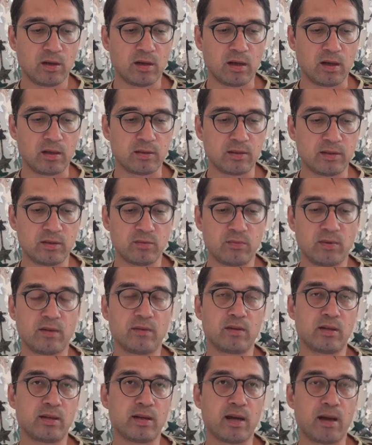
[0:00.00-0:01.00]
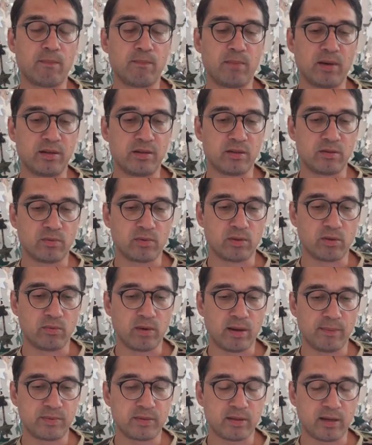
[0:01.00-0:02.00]
uh, this is one of the top pages for the
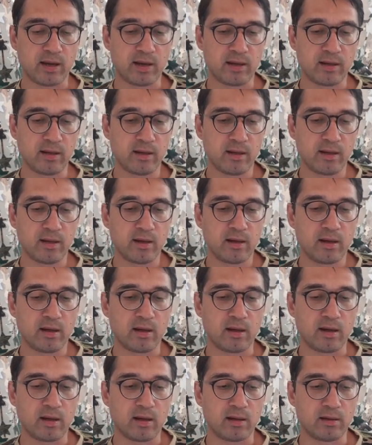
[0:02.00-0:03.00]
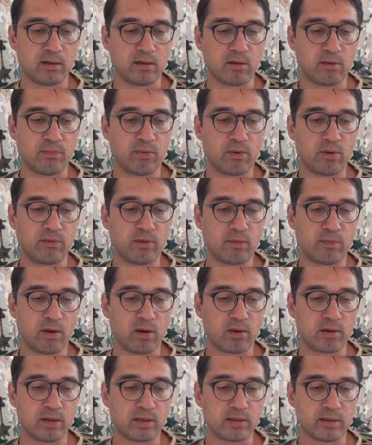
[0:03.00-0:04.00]
website uh, in the report from
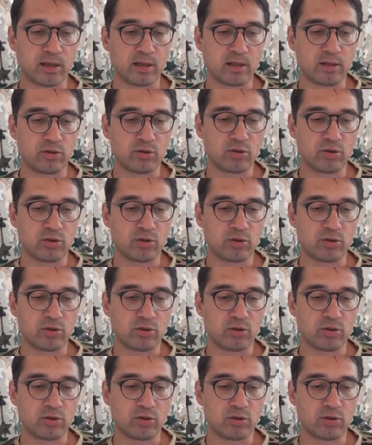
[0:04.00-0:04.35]
August, and it